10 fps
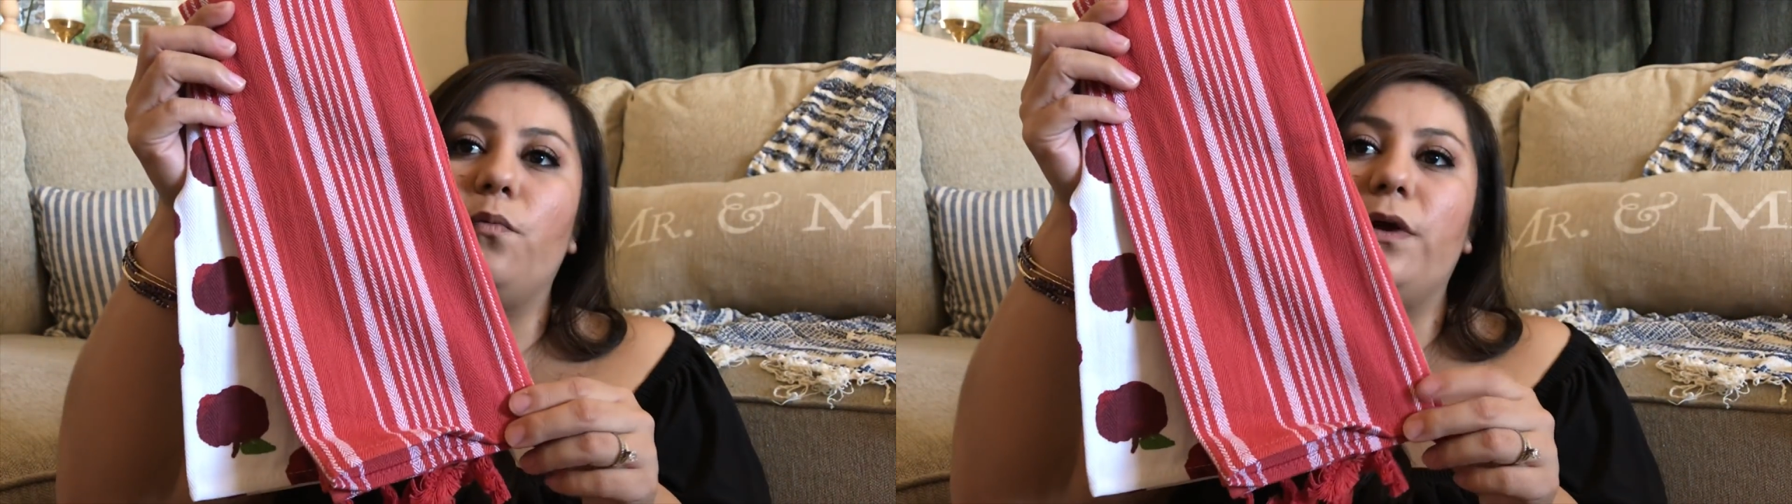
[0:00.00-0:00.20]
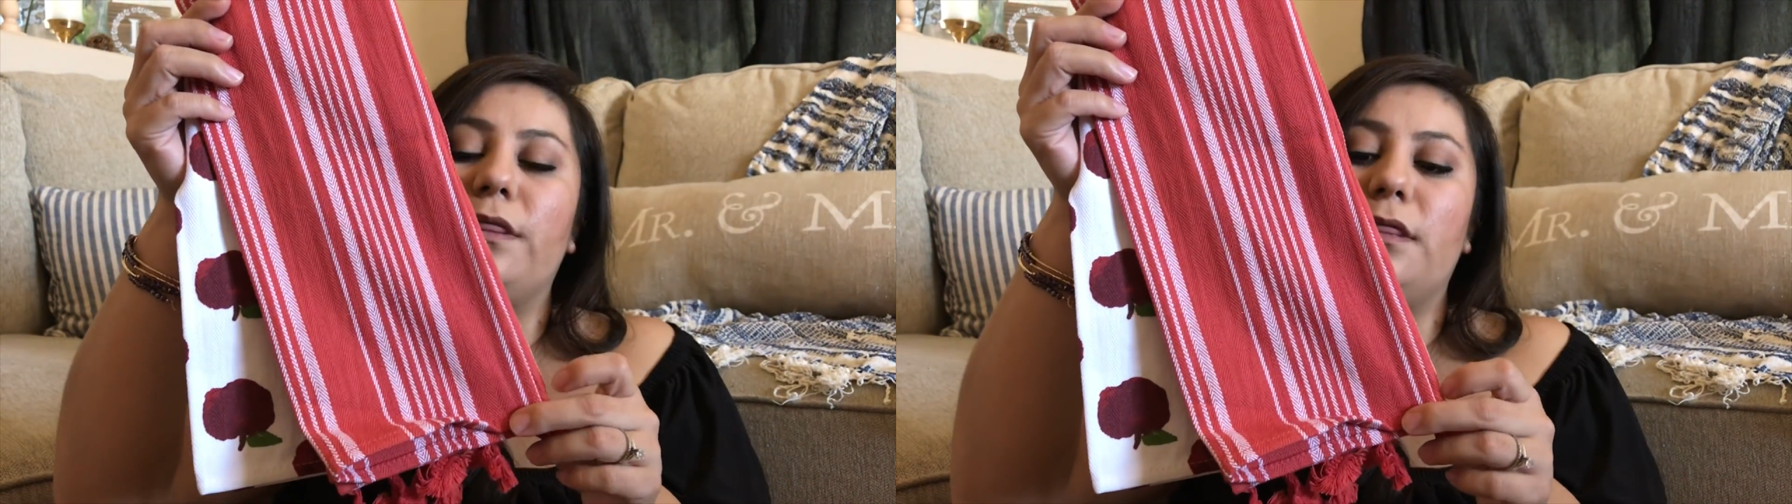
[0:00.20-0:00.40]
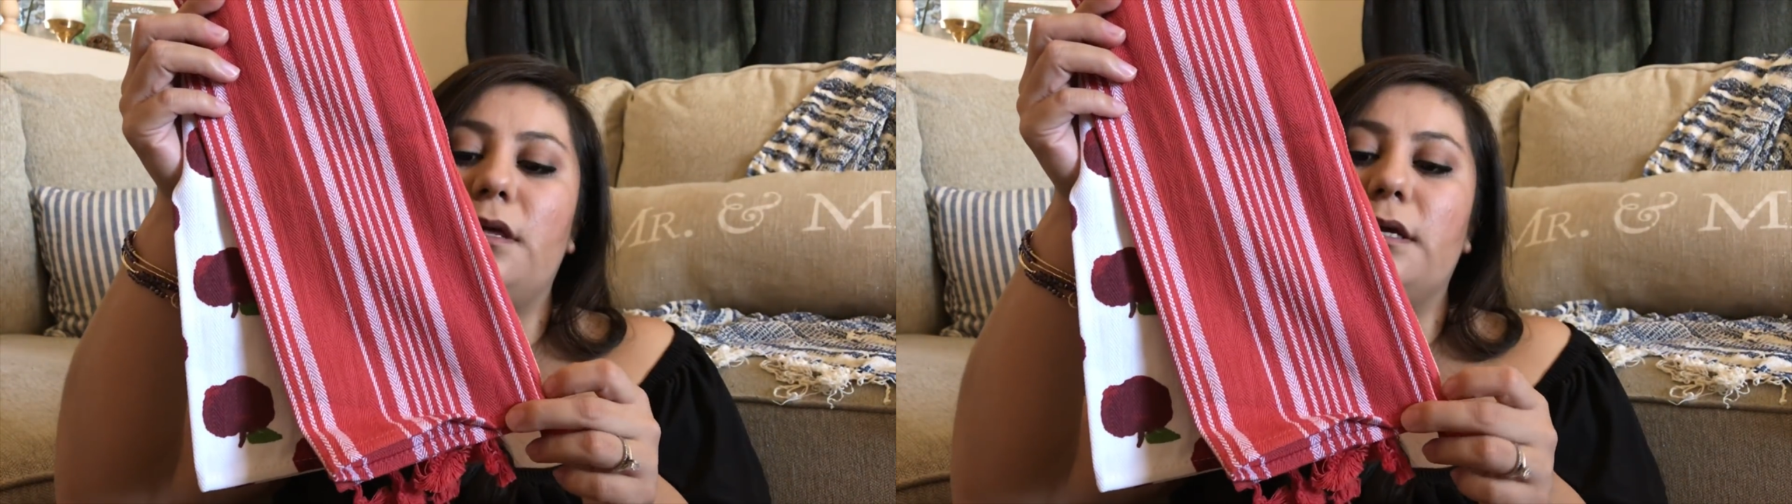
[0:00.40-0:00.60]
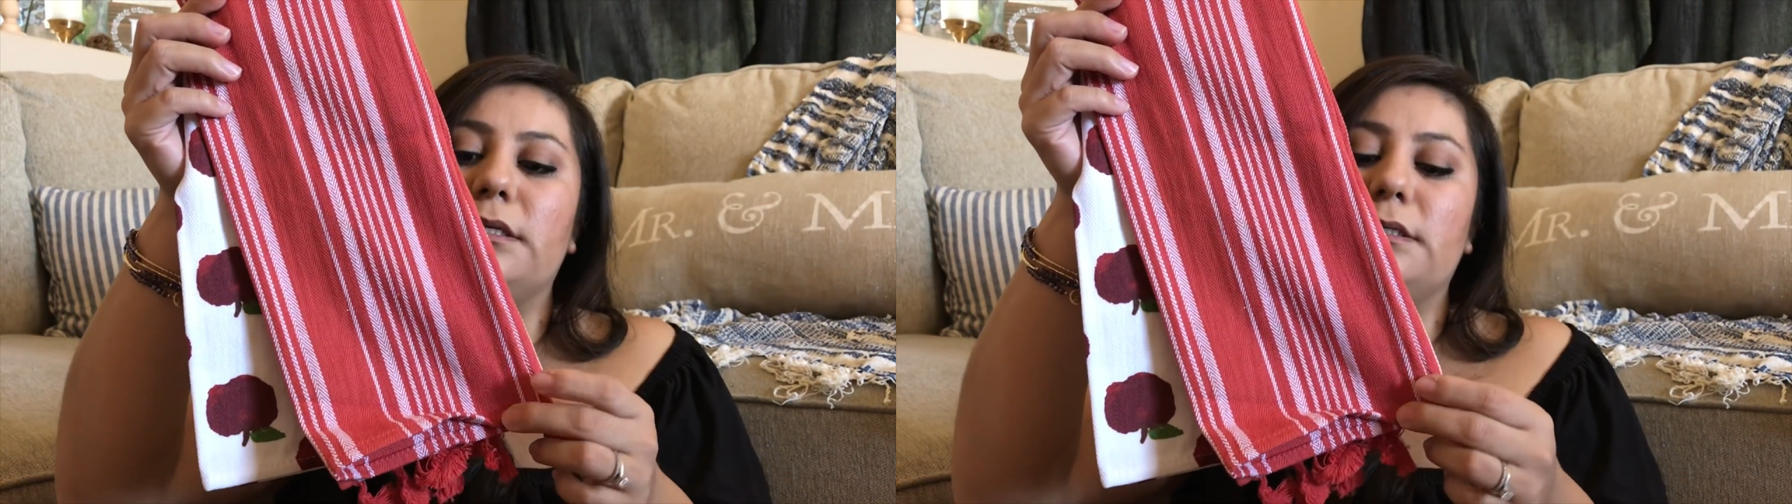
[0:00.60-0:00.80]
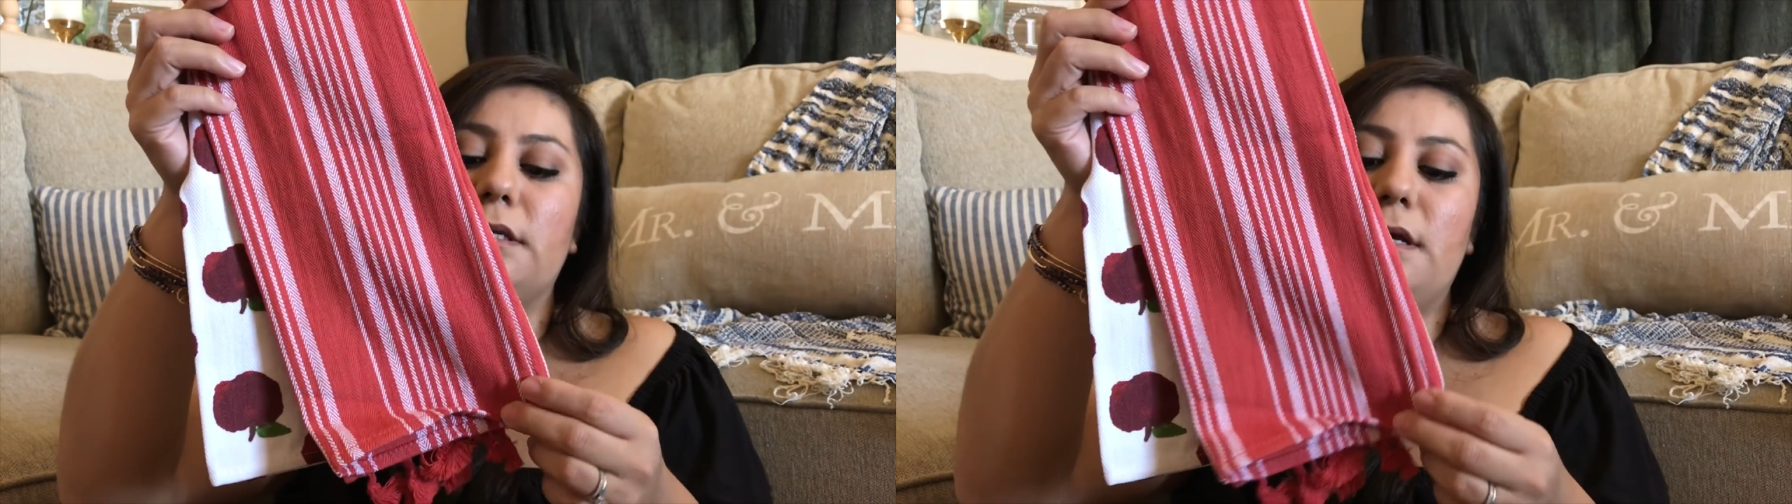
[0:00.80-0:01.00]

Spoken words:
with this